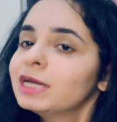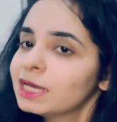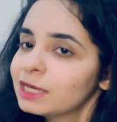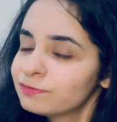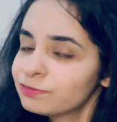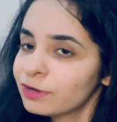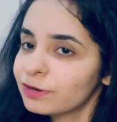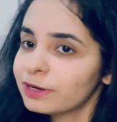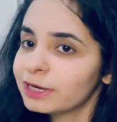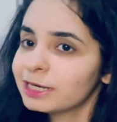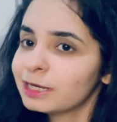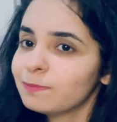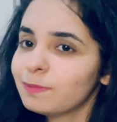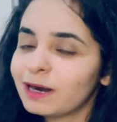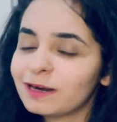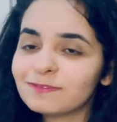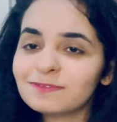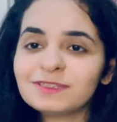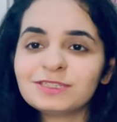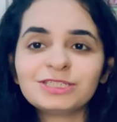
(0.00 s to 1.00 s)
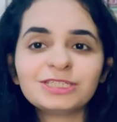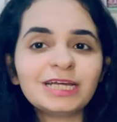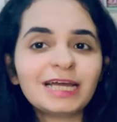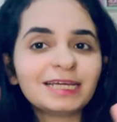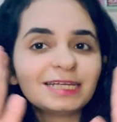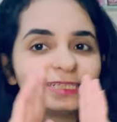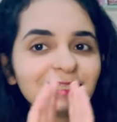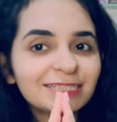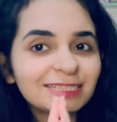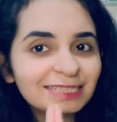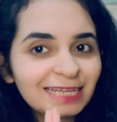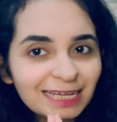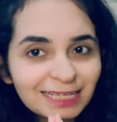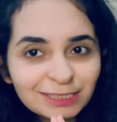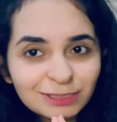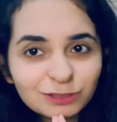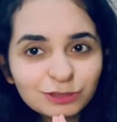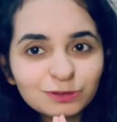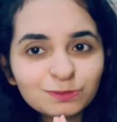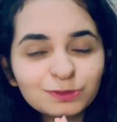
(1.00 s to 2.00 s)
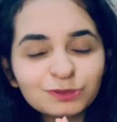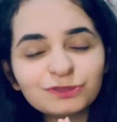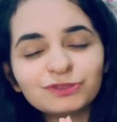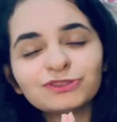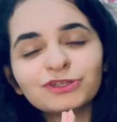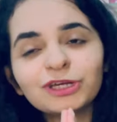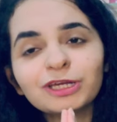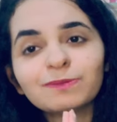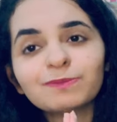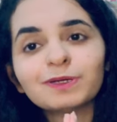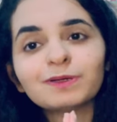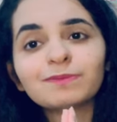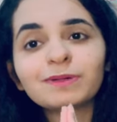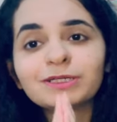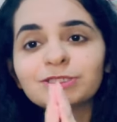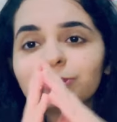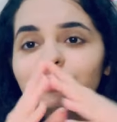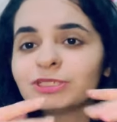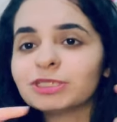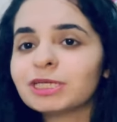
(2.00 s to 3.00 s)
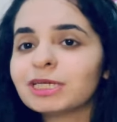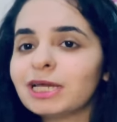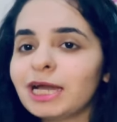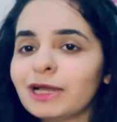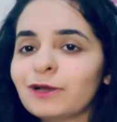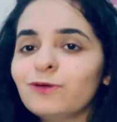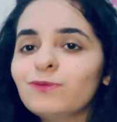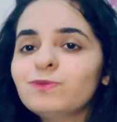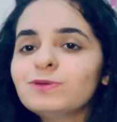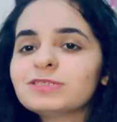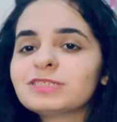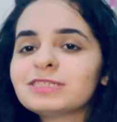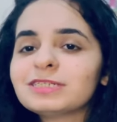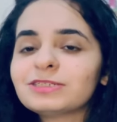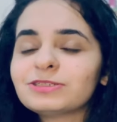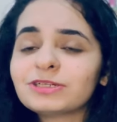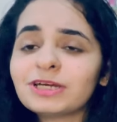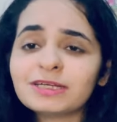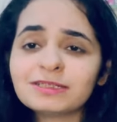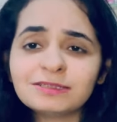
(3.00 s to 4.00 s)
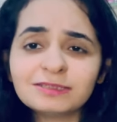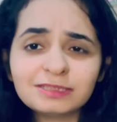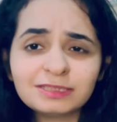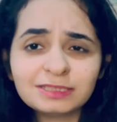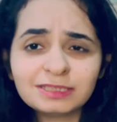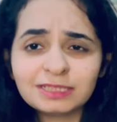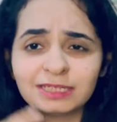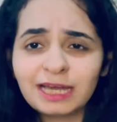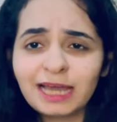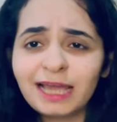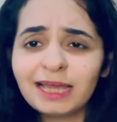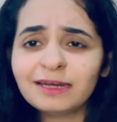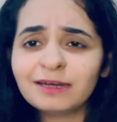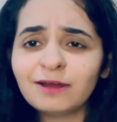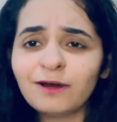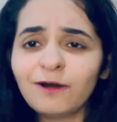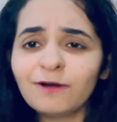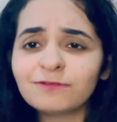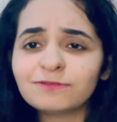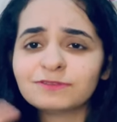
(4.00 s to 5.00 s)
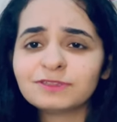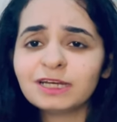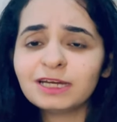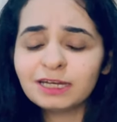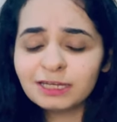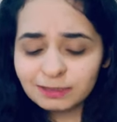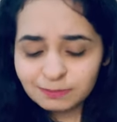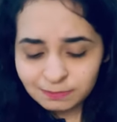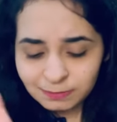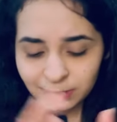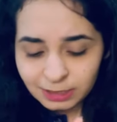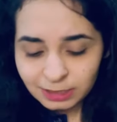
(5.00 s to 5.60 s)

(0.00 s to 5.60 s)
If you're already a part of this channel, then thank you so much for joining me in my journey. I hope we stay together till the end of time.